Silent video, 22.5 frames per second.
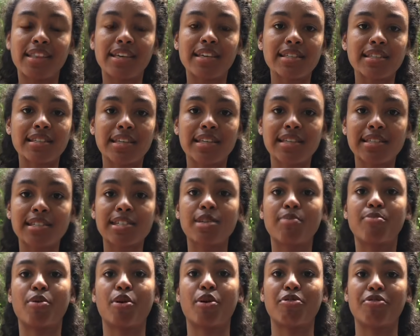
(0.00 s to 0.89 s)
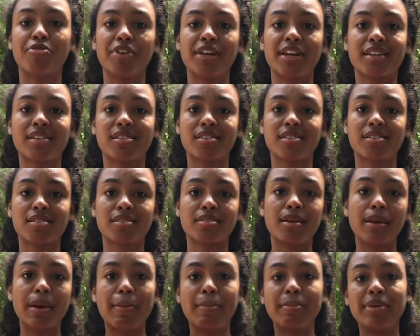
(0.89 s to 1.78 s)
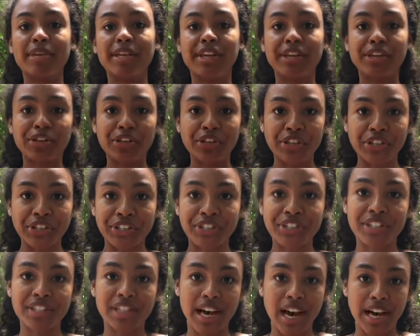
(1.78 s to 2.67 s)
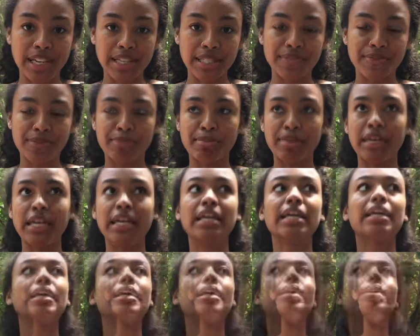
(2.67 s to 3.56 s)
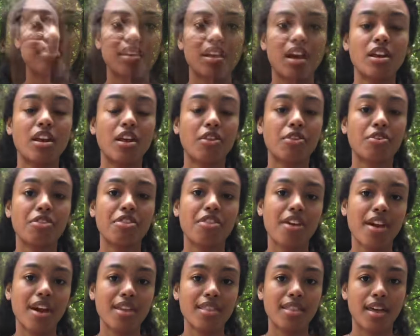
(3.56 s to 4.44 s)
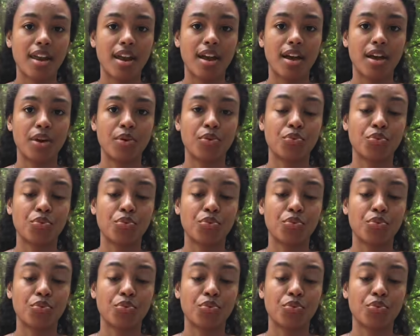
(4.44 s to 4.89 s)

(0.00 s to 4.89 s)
this is the perfect beginner size for me. Another thing that I